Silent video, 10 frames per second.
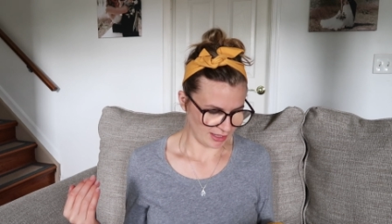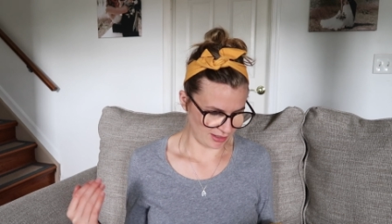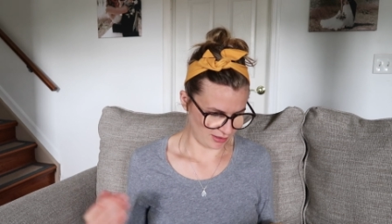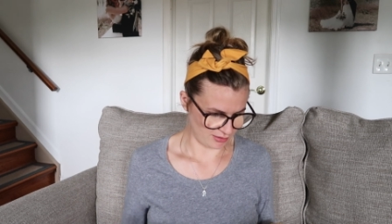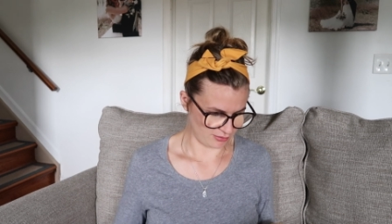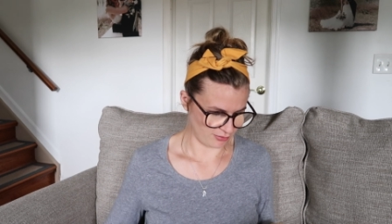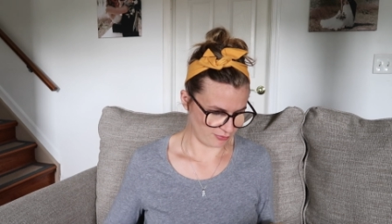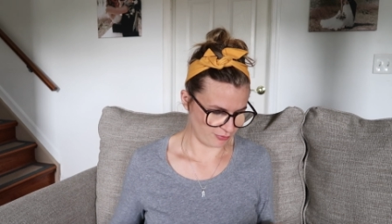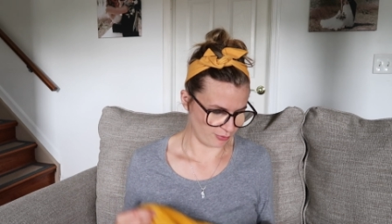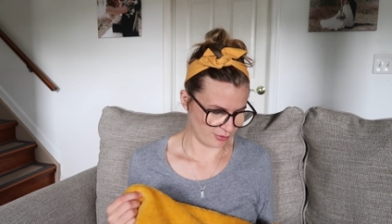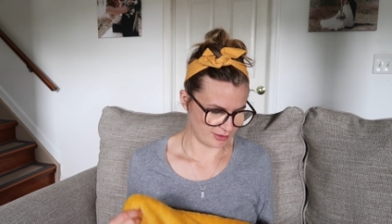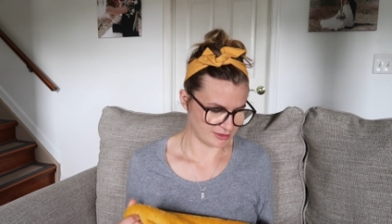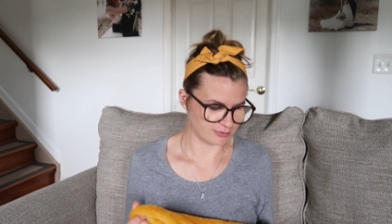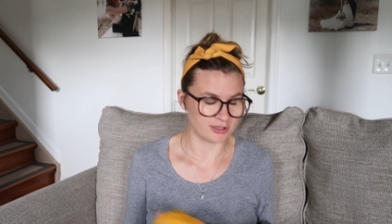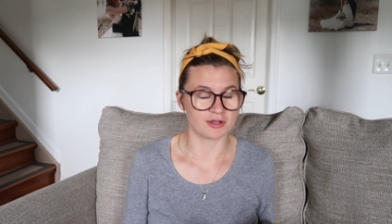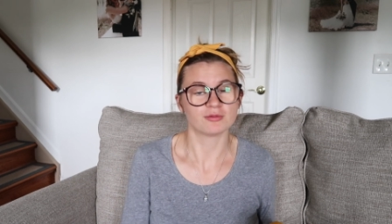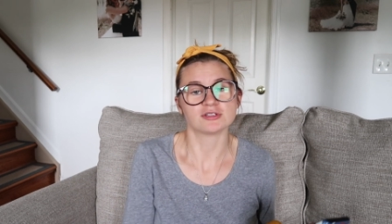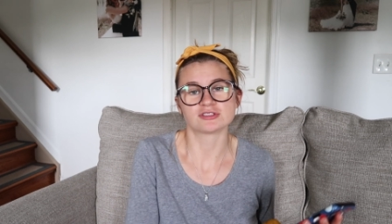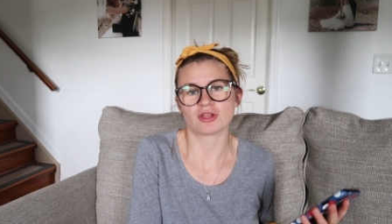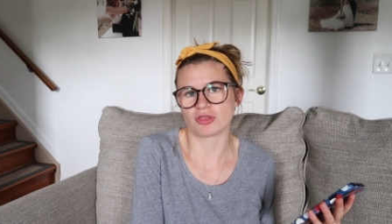and for this one it
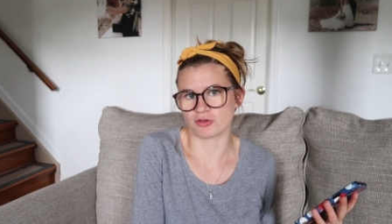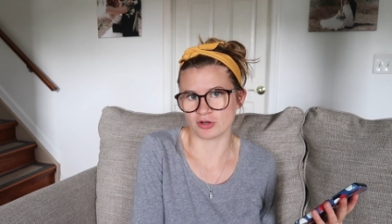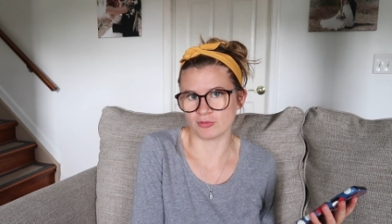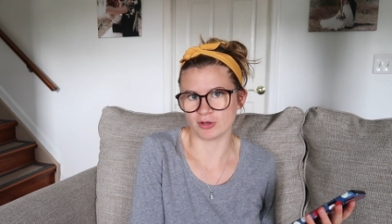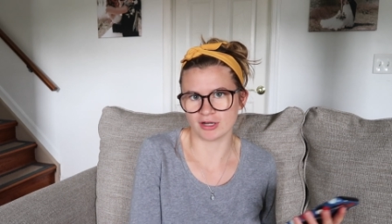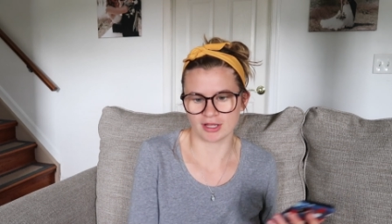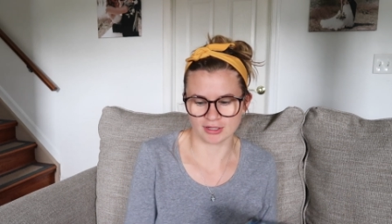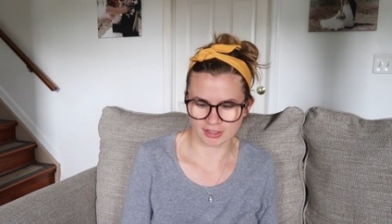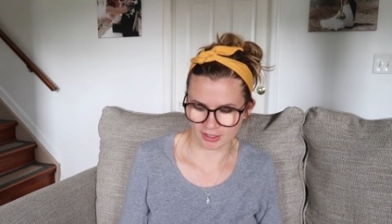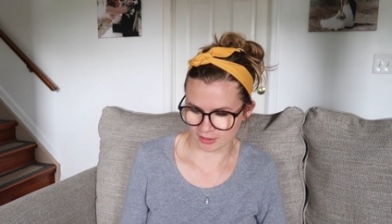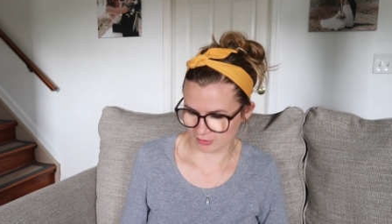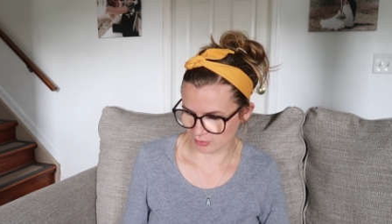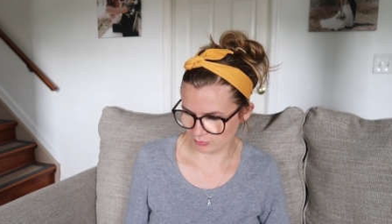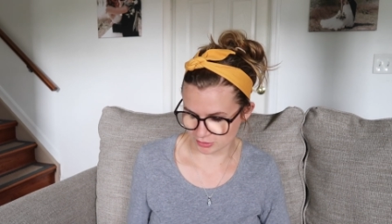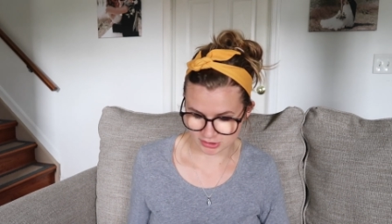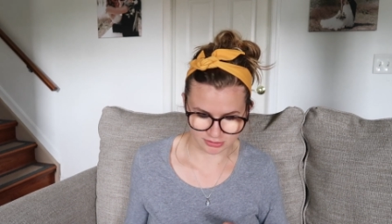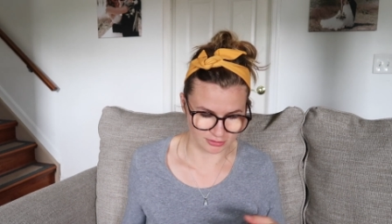was thirty-one ninety-nine, which is